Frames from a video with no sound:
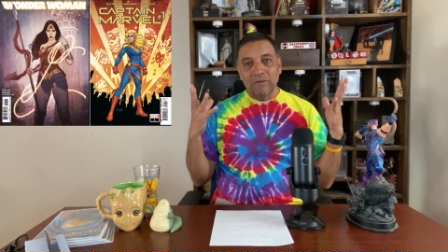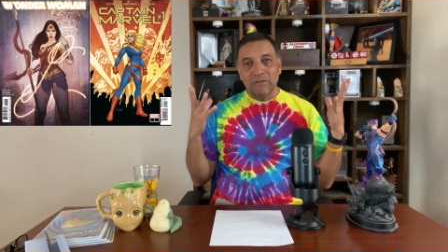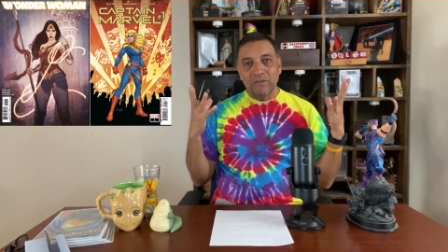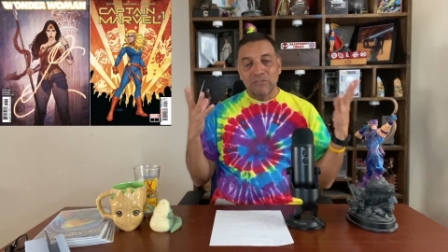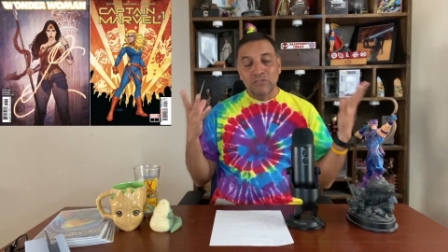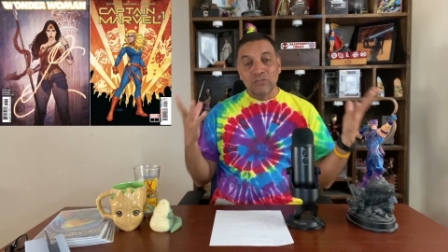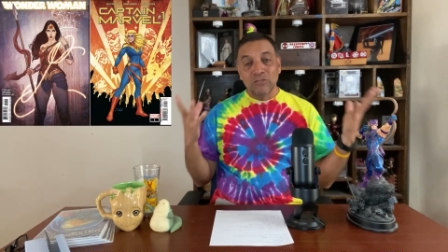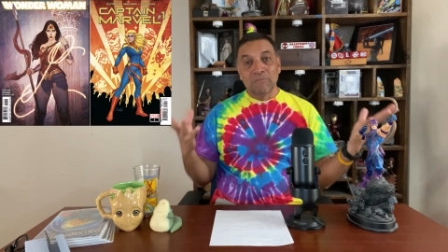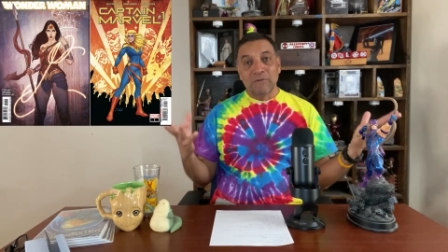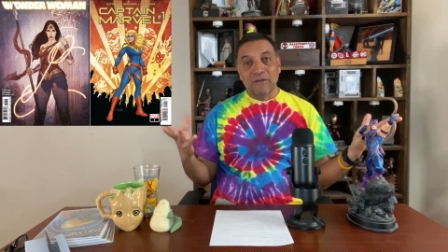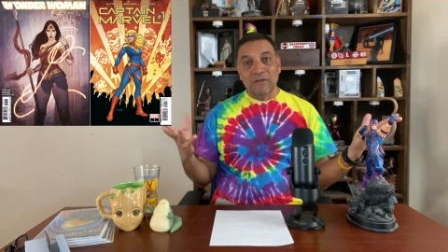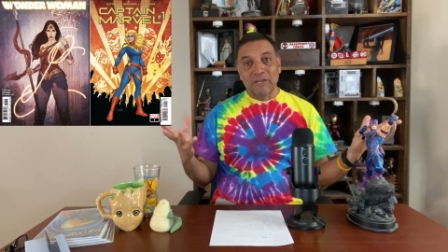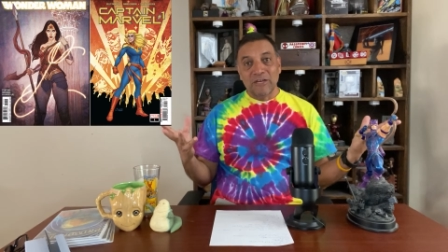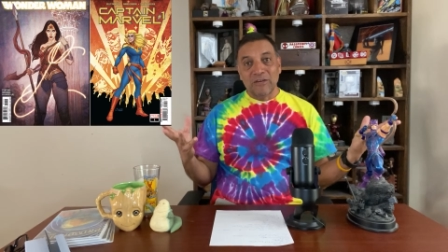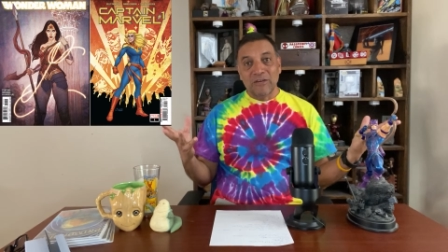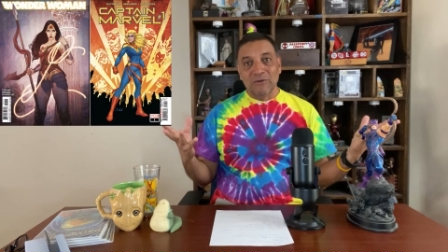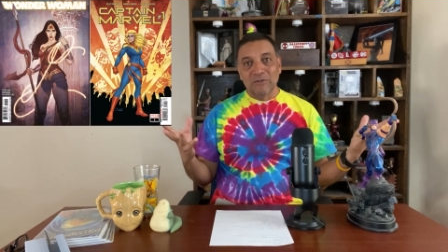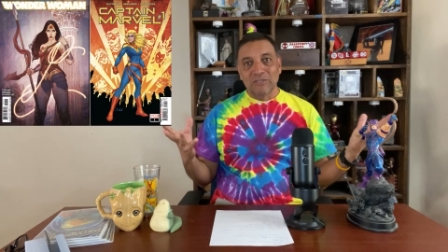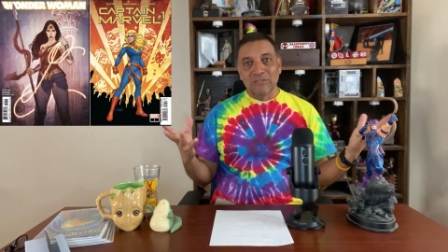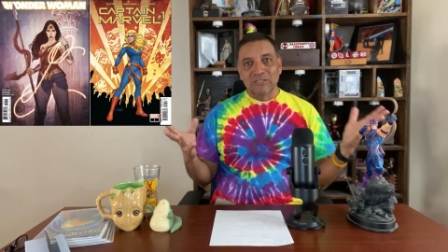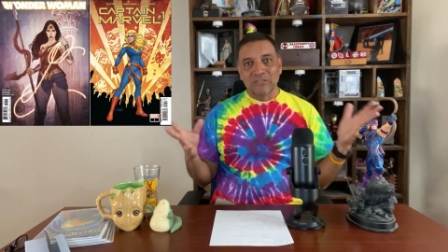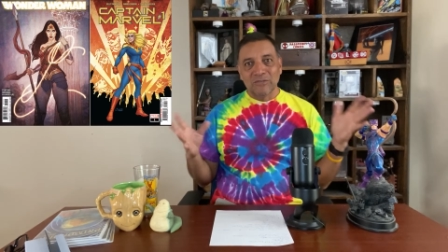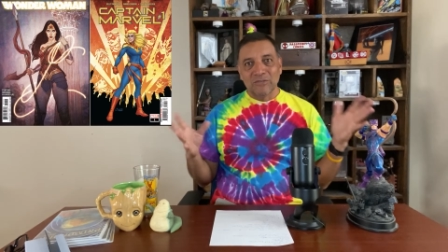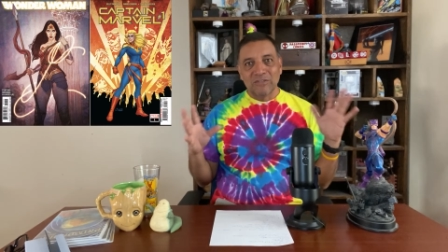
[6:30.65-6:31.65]

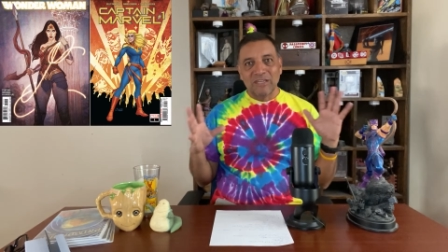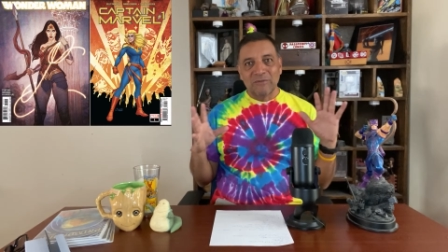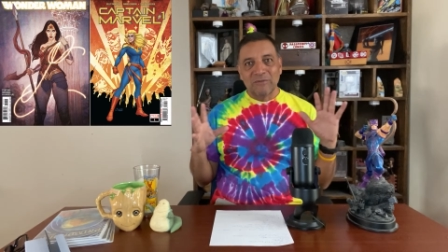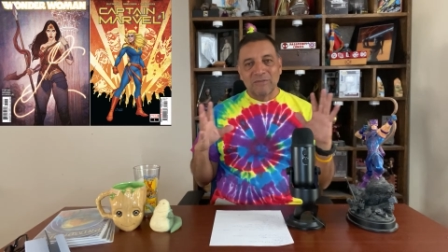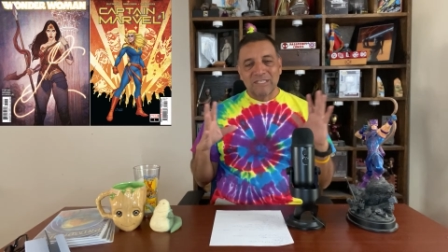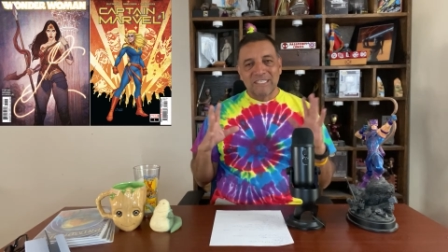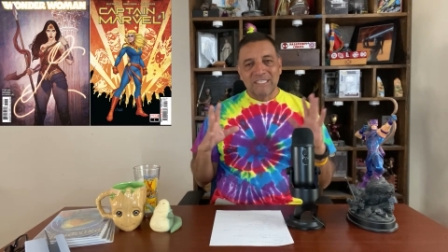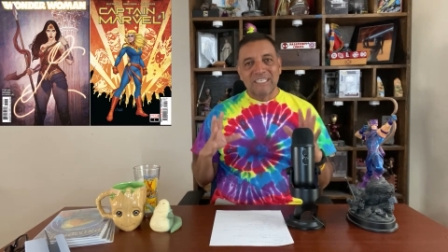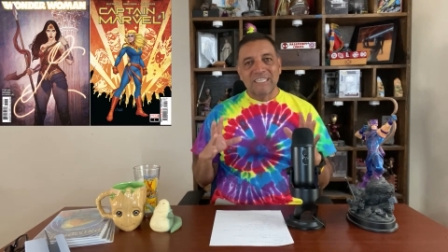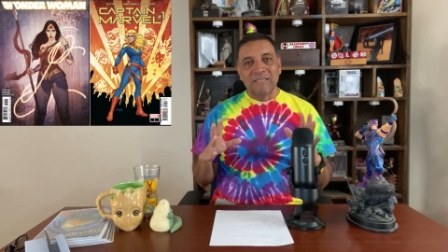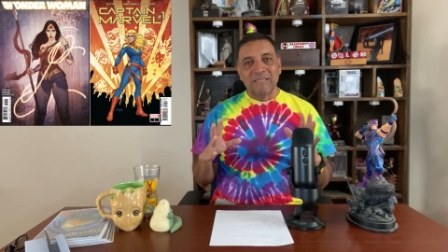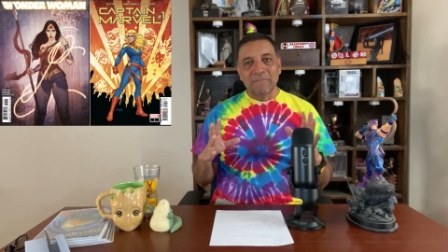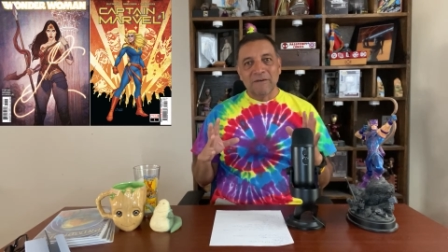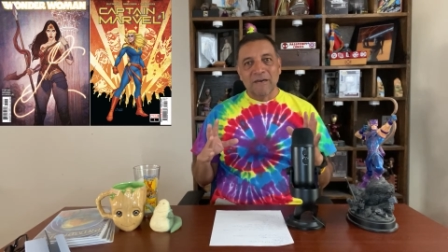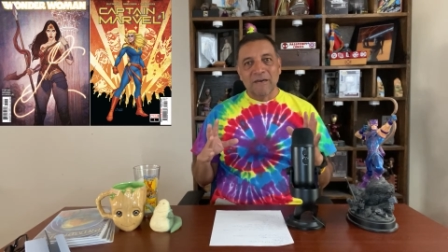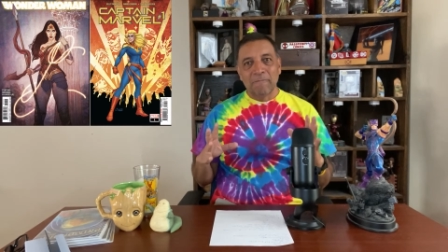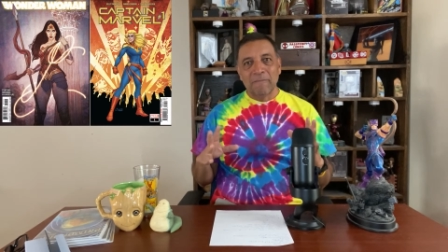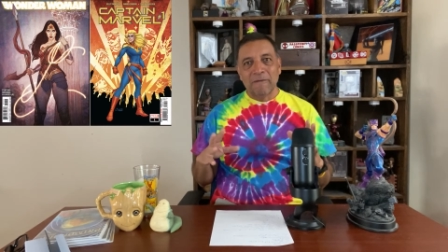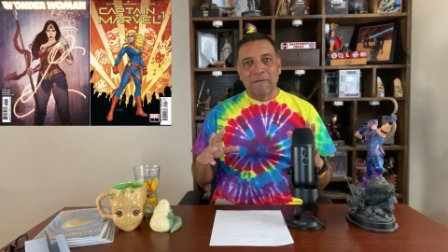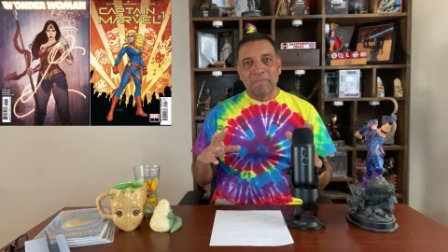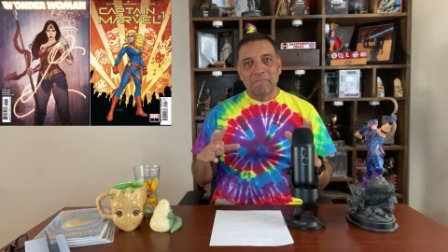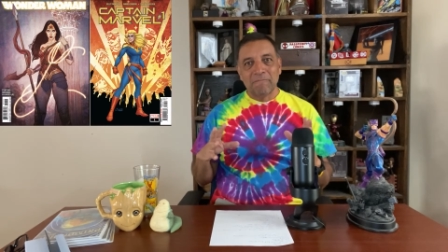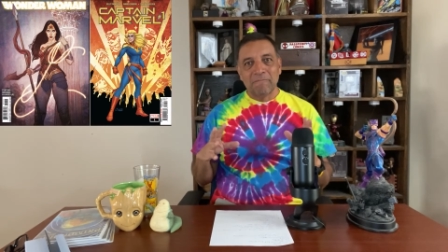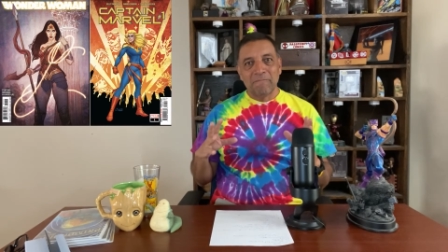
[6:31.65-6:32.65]
superheroes, so they would team
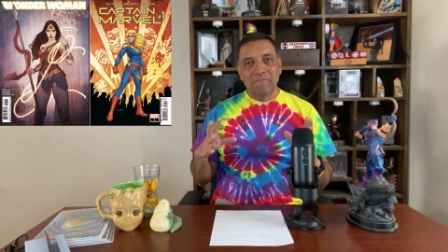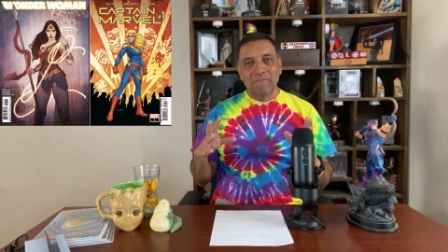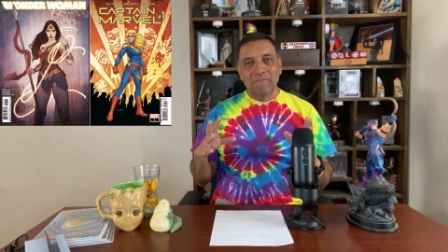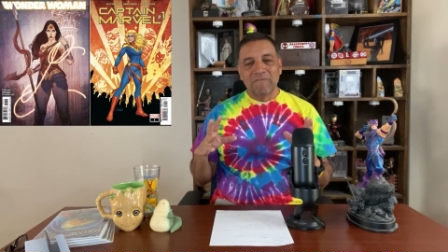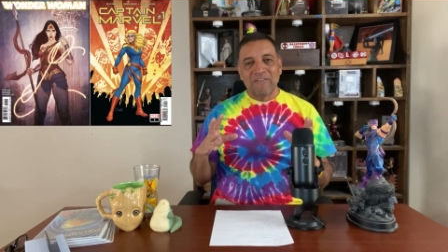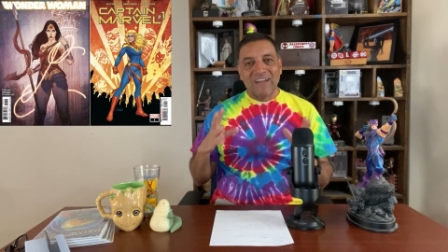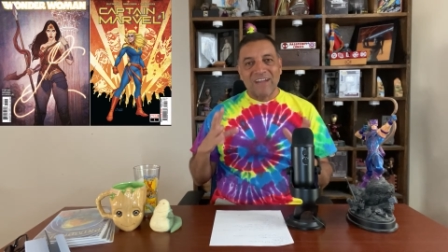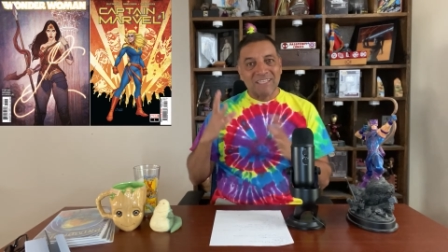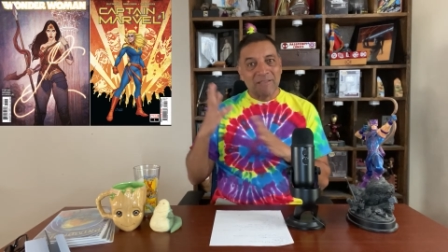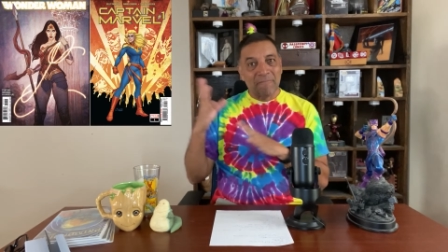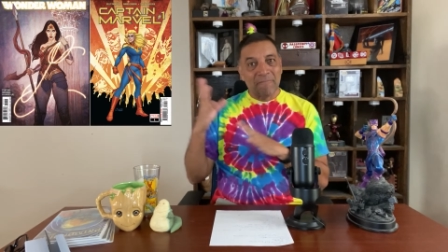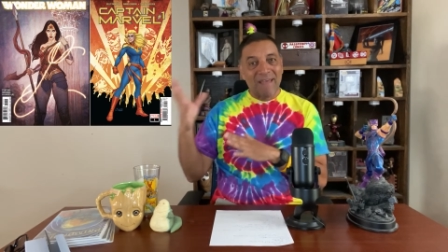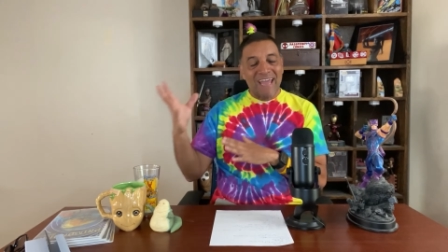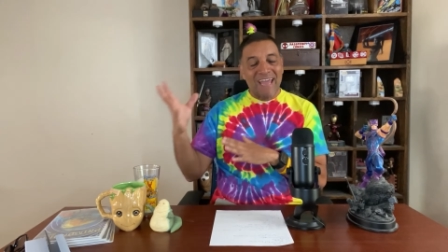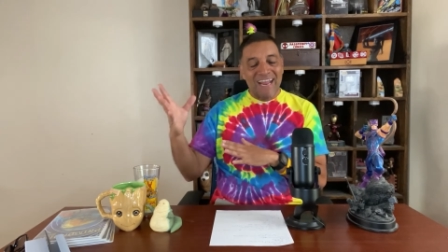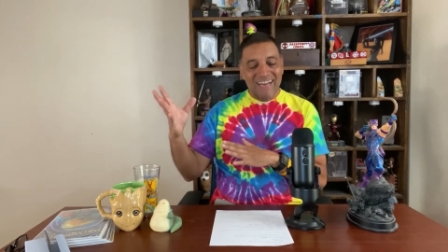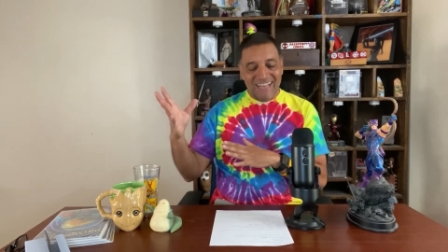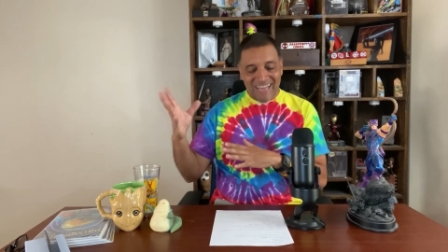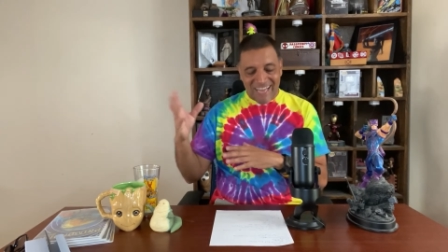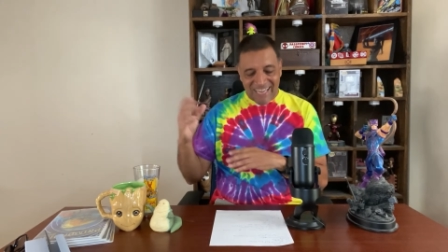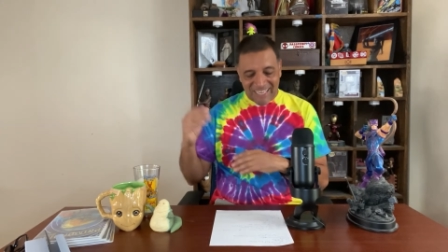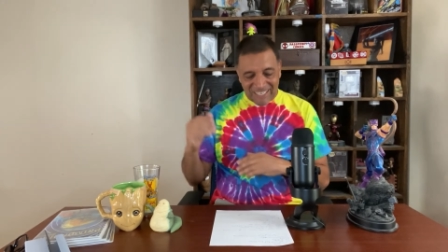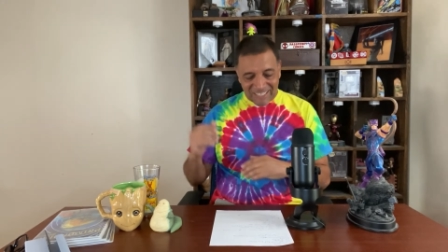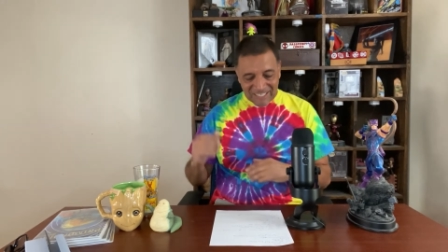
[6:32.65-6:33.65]
up and fight the bad
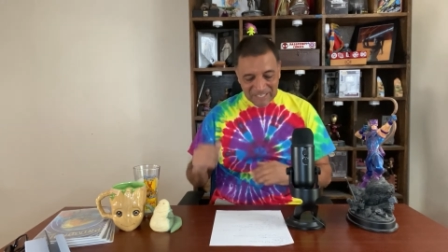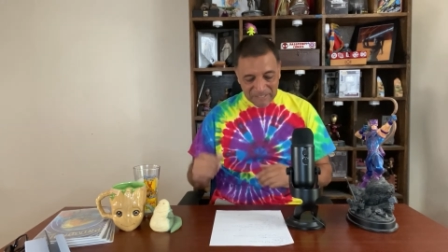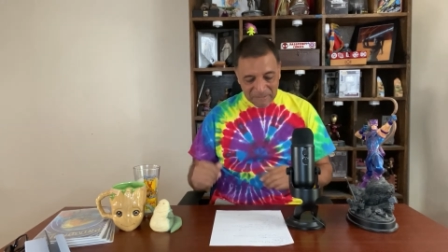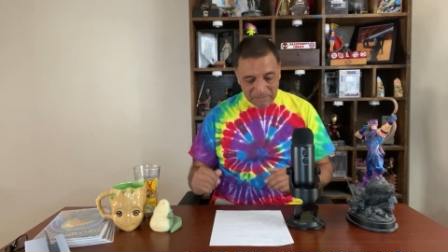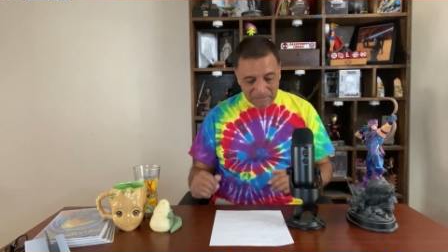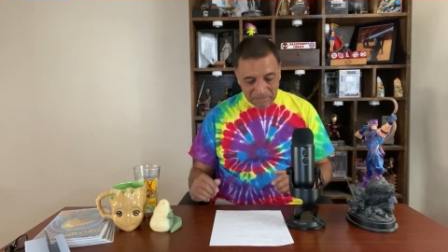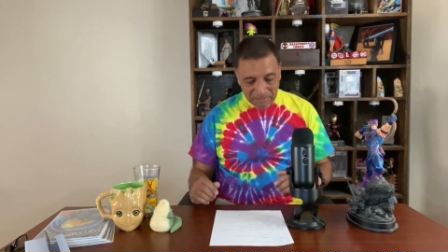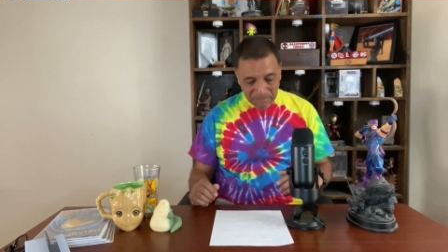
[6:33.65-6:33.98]
guys.